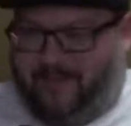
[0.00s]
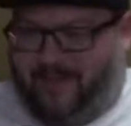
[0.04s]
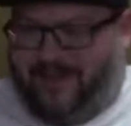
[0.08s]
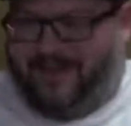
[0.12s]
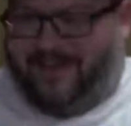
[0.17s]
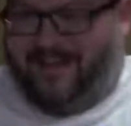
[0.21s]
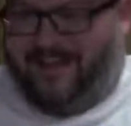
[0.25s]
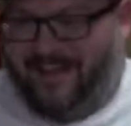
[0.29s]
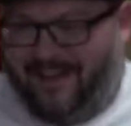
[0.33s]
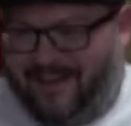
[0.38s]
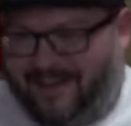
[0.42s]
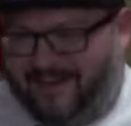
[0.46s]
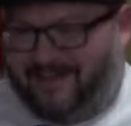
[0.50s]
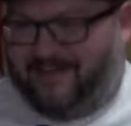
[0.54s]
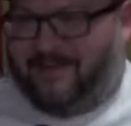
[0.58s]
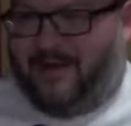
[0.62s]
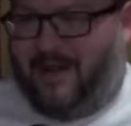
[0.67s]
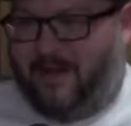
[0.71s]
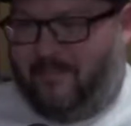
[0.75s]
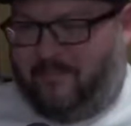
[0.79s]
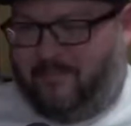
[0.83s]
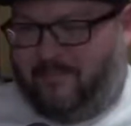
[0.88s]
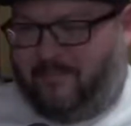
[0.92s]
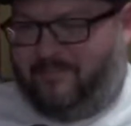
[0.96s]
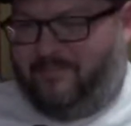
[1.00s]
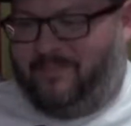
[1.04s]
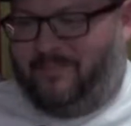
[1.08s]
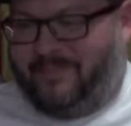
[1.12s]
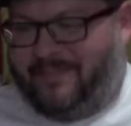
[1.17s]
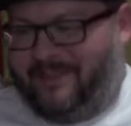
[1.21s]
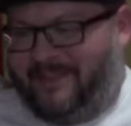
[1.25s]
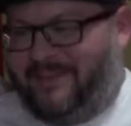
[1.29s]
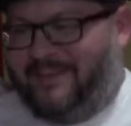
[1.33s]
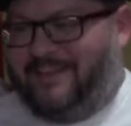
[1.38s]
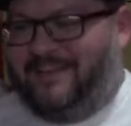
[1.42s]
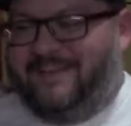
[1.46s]
height. Not.
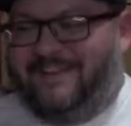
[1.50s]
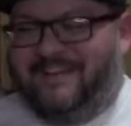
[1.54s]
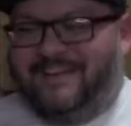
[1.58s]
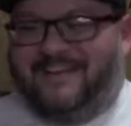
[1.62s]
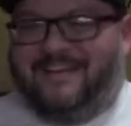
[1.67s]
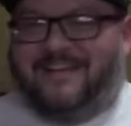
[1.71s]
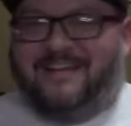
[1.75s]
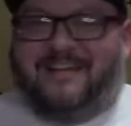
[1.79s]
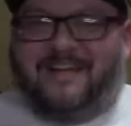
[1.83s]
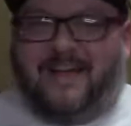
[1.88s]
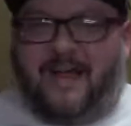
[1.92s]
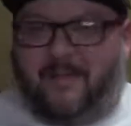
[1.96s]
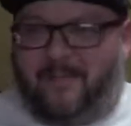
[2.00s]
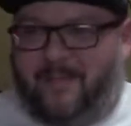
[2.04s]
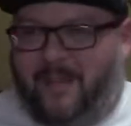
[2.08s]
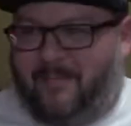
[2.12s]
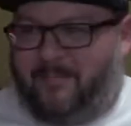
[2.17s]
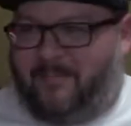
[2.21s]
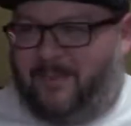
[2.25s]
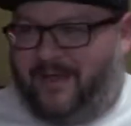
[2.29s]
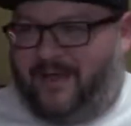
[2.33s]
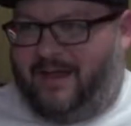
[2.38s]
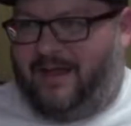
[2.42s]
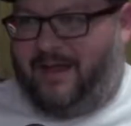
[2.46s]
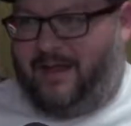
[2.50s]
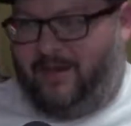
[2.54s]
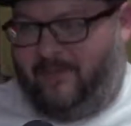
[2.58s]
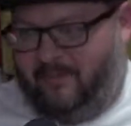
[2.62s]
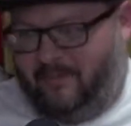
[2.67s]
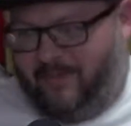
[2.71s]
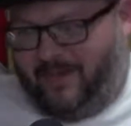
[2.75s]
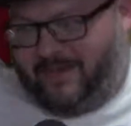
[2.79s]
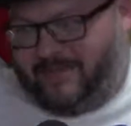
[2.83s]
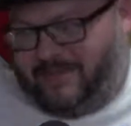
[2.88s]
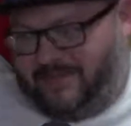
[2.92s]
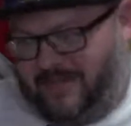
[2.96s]
I'm not big height. I'm
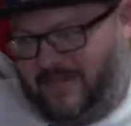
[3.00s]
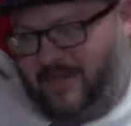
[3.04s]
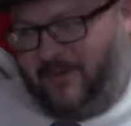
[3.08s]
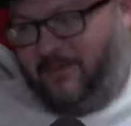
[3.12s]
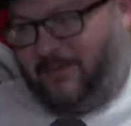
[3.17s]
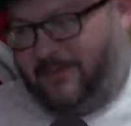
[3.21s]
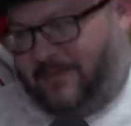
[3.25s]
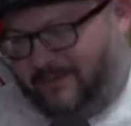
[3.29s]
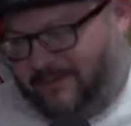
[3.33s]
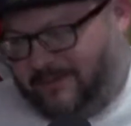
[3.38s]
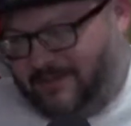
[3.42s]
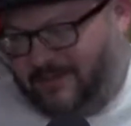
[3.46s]
big sideways.